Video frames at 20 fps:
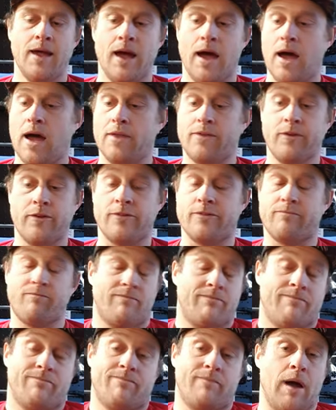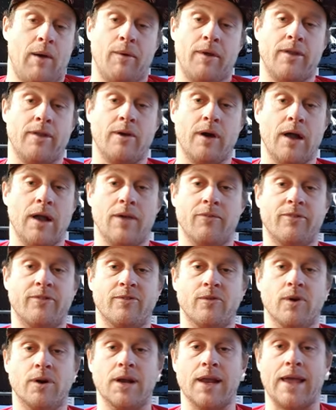I mean, you know, I love
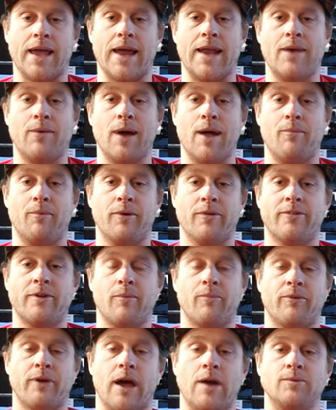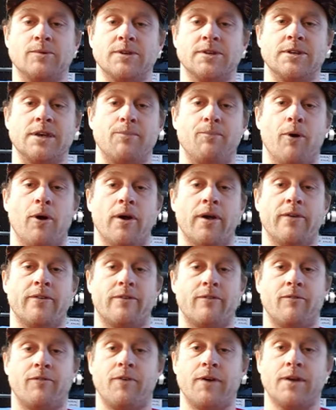snorkeling anyway, but sometimes you see pockets
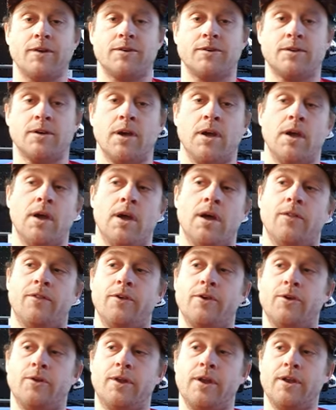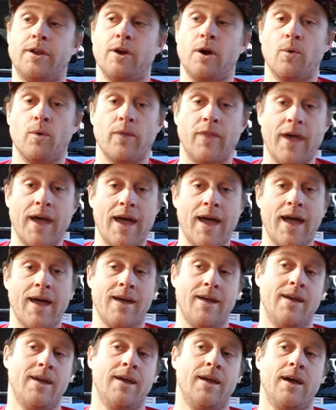in fish that you didn't know were there.